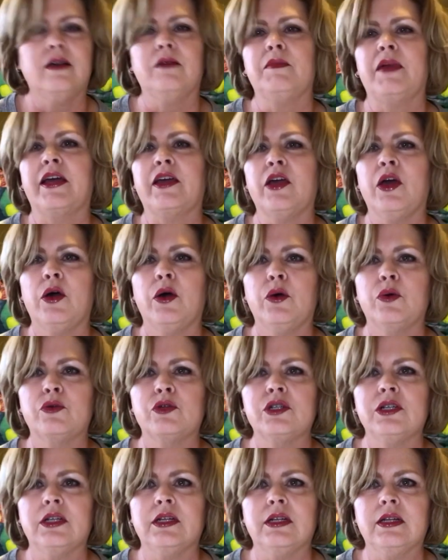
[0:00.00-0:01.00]
my
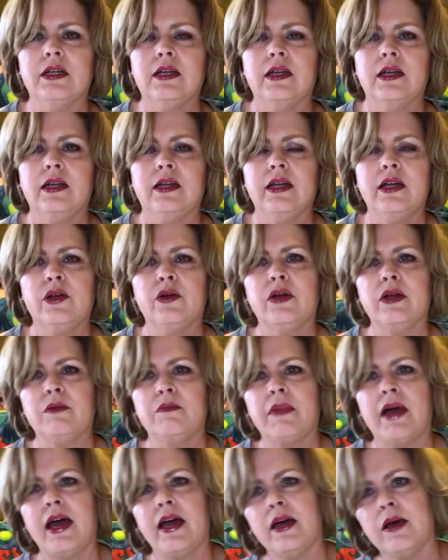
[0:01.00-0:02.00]
Coach and
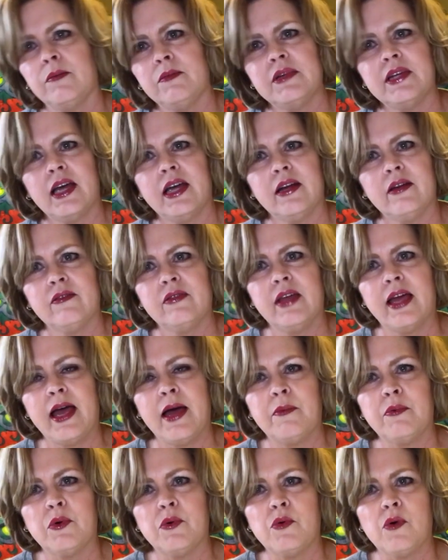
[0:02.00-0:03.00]
hearing my update of the
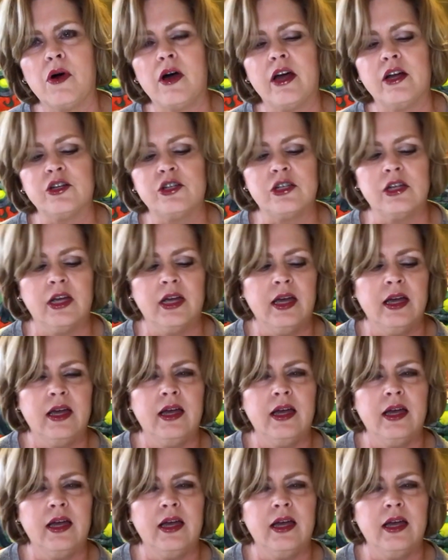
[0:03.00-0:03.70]
Apple Watch.